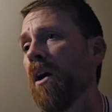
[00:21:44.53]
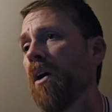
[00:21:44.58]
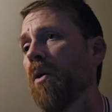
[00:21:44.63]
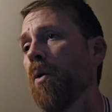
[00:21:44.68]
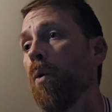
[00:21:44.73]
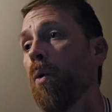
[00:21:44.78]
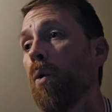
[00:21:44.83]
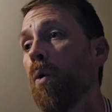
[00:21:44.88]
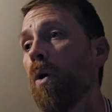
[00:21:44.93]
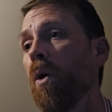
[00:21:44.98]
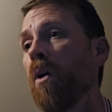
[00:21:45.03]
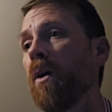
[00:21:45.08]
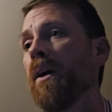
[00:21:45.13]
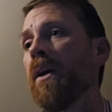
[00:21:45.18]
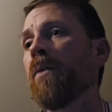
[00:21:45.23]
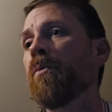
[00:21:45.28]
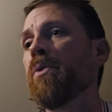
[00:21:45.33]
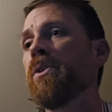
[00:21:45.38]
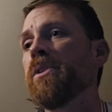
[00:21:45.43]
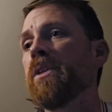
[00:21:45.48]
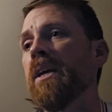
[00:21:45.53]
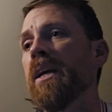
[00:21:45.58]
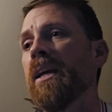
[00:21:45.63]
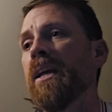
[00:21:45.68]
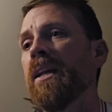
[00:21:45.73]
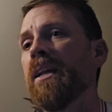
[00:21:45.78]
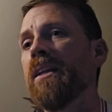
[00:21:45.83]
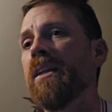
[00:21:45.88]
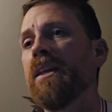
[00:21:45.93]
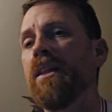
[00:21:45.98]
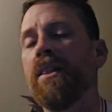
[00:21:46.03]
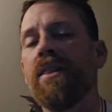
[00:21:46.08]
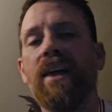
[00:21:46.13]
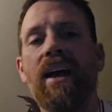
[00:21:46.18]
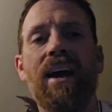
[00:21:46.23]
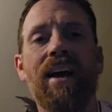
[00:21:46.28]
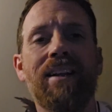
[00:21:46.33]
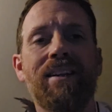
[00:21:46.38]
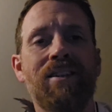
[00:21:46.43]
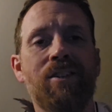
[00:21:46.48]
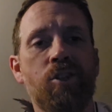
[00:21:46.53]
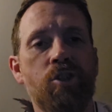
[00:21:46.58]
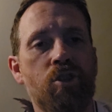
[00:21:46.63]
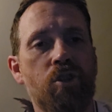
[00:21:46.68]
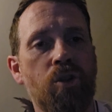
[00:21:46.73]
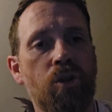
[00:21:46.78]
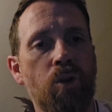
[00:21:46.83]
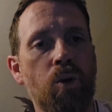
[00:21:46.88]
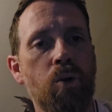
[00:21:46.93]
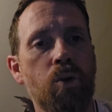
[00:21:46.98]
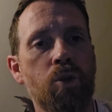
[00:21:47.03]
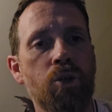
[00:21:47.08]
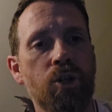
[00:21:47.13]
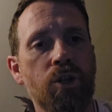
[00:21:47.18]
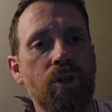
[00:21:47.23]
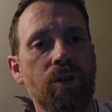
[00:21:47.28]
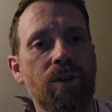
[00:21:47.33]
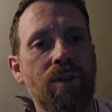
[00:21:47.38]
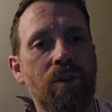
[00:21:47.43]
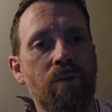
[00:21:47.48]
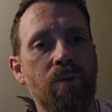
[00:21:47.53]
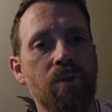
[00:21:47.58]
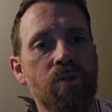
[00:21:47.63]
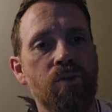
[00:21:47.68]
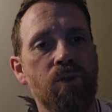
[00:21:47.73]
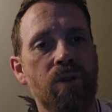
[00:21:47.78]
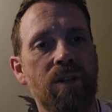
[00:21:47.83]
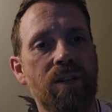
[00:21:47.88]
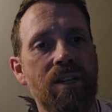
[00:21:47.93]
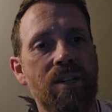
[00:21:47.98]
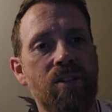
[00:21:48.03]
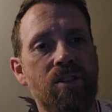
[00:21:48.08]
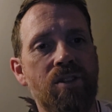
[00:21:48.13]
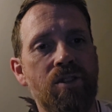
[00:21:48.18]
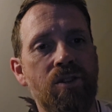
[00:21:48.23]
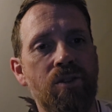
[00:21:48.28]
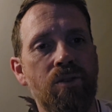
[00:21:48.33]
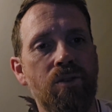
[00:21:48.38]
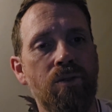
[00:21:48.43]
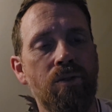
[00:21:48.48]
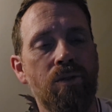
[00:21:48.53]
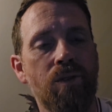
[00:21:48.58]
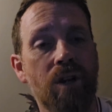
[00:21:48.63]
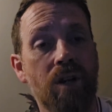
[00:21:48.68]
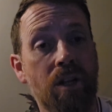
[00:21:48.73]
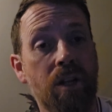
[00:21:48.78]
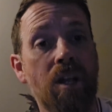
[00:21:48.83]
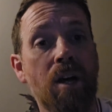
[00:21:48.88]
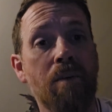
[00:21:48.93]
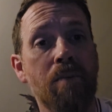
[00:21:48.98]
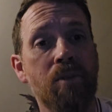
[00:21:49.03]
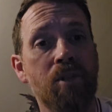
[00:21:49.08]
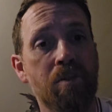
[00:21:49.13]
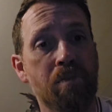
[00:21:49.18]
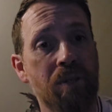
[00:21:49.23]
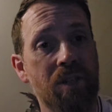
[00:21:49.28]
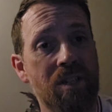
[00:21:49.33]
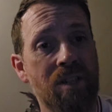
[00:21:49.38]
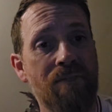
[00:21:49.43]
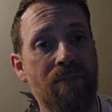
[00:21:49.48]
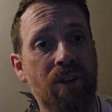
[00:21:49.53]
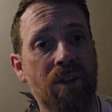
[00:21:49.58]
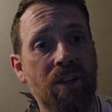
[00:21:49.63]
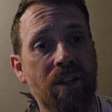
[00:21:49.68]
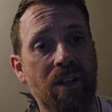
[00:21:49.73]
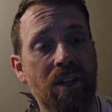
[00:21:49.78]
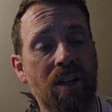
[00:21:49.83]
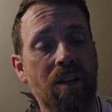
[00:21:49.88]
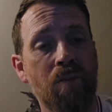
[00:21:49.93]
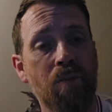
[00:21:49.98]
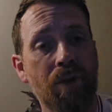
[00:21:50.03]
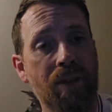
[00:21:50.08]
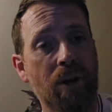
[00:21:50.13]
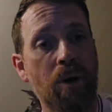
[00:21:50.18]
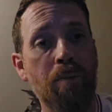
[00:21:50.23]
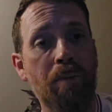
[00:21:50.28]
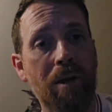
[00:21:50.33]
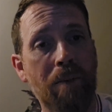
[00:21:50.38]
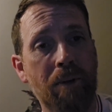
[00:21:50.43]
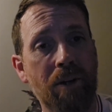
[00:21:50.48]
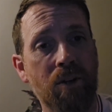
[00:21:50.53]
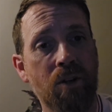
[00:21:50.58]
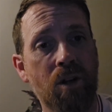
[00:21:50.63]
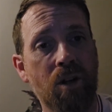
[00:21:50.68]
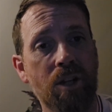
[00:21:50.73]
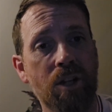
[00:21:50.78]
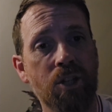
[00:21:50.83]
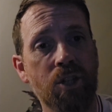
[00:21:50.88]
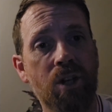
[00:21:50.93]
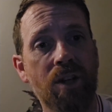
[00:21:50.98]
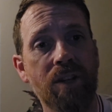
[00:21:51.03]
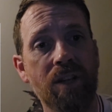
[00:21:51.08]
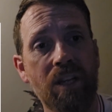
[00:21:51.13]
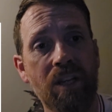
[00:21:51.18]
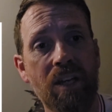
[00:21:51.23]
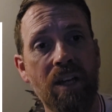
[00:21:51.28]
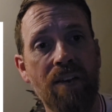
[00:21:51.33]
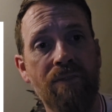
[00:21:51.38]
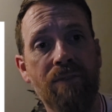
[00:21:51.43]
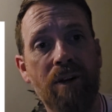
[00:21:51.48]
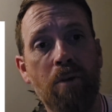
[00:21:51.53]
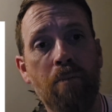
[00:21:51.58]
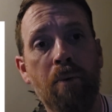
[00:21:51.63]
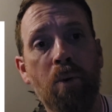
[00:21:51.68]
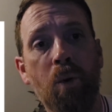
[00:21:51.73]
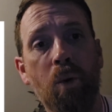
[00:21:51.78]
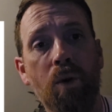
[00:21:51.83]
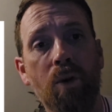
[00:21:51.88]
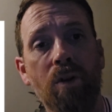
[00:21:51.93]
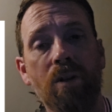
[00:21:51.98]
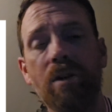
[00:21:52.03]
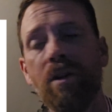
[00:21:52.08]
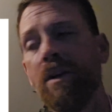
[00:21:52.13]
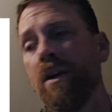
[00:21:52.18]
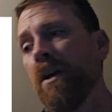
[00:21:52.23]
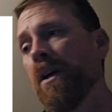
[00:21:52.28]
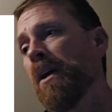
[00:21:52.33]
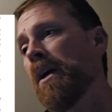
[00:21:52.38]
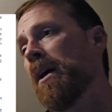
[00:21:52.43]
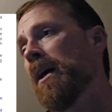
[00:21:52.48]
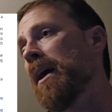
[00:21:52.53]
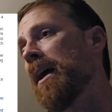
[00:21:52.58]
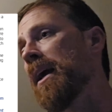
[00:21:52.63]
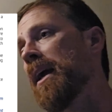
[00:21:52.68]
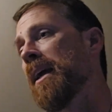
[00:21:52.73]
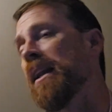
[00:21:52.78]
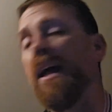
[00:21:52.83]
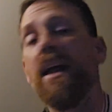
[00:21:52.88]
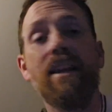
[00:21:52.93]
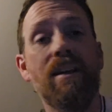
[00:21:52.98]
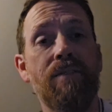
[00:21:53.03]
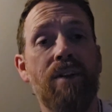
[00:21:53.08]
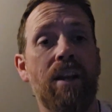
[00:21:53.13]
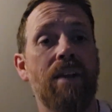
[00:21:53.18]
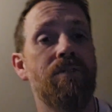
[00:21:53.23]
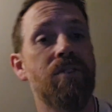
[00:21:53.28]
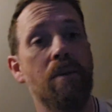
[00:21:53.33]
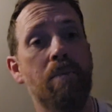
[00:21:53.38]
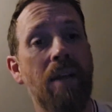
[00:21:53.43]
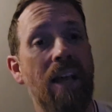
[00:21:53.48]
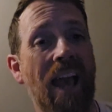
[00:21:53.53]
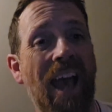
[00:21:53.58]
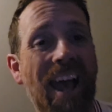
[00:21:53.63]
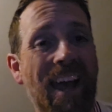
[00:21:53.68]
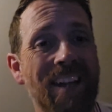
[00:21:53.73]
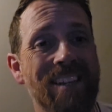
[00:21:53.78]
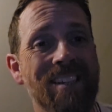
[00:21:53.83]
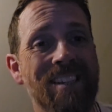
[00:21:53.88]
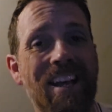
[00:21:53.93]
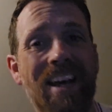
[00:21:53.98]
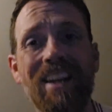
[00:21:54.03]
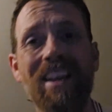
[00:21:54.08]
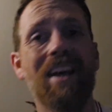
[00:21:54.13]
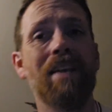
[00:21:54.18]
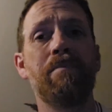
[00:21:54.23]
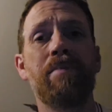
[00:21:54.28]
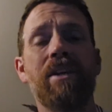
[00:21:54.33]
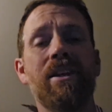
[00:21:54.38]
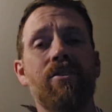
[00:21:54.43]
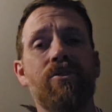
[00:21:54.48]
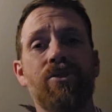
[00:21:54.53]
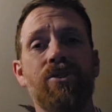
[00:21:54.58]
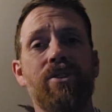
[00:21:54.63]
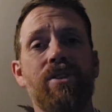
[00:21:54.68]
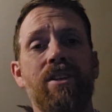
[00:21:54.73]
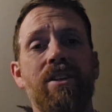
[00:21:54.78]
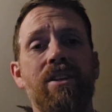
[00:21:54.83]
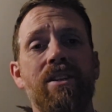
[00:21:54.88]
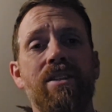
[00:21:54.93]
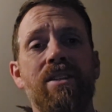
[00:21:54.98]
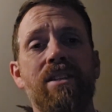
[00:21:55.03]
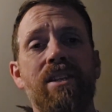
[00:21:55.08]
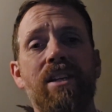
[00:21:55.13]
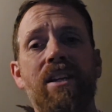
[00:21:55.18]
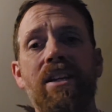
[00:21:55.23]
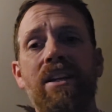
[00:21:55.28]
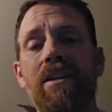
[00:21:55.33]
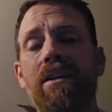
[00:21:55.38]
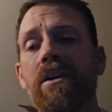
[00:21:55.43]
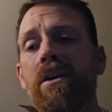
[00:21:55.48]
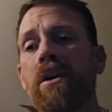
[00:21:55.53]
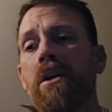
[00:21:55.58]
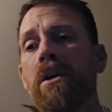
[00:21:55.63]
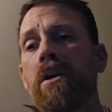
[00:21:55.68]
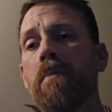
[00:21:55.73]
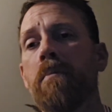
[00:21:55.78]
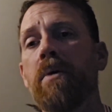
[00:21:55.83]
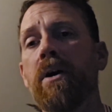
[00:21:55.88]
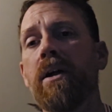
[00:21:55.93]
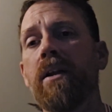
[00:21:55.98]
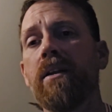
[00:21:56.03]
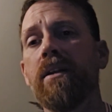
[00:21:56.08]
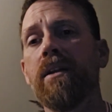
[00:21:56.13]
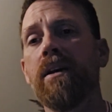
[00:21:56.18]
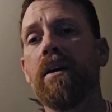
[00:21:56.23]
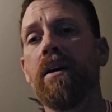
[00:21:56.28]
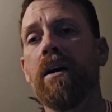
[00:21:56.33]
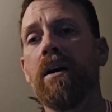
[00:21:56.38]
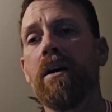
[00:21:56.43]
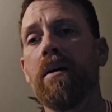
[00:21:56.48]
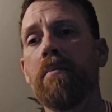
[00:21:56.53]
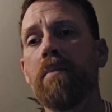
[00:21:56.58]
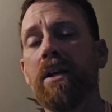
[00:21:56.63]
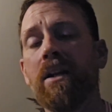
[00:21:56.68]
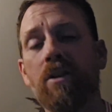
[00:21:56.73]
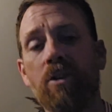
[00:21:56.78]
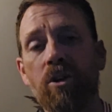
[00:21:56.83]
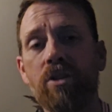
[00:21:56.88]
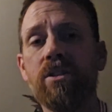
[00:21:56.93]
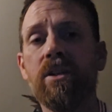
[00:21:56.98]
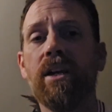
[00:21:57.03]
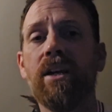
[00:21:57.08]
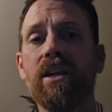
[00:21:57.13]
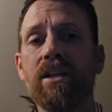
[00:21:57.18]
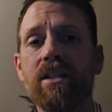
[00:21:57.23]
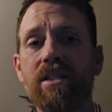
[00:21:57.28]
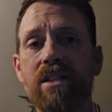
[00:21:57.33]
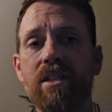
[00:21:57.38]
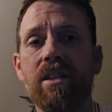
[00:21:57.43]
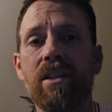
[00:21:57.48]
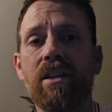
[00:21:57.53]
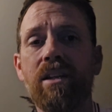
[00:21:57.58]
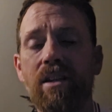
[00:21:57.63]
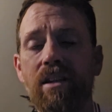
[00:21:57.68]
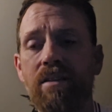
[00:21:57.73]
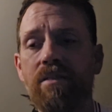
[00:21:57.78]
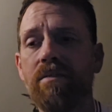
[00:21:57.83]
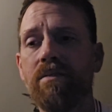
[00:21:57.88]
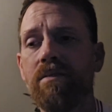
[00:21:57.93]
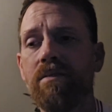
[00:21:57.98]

or it was in that disclosure that was released to the clubs specifically and without public knowledge on the EFL portal. In any event, if somebody has that, I'd be interested in seeing it, but it looks like it's the